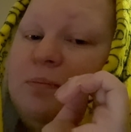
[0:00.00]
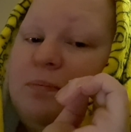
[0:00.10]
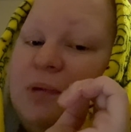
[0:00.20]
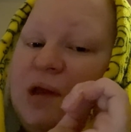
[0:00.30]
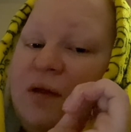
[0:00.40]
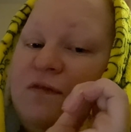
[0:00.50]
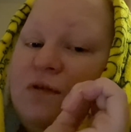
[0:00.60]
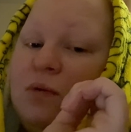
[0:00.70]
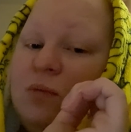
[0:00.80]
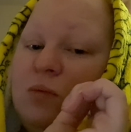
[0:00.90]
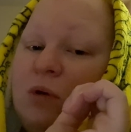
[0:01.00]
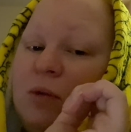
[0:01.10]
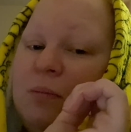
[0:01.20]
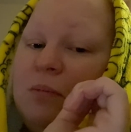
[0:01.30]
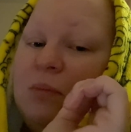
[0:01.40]
but if you
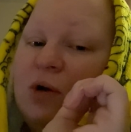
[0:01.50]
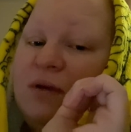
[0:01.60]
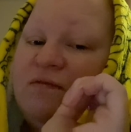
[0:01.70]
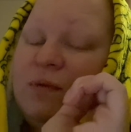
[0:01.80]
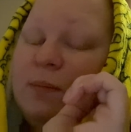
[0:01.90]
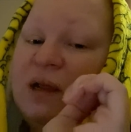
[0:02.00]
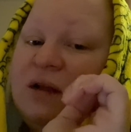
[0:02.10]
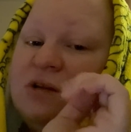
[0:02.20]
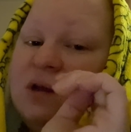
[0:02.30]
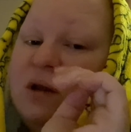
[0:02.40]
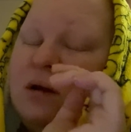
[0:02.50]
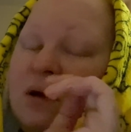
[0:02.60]
want more information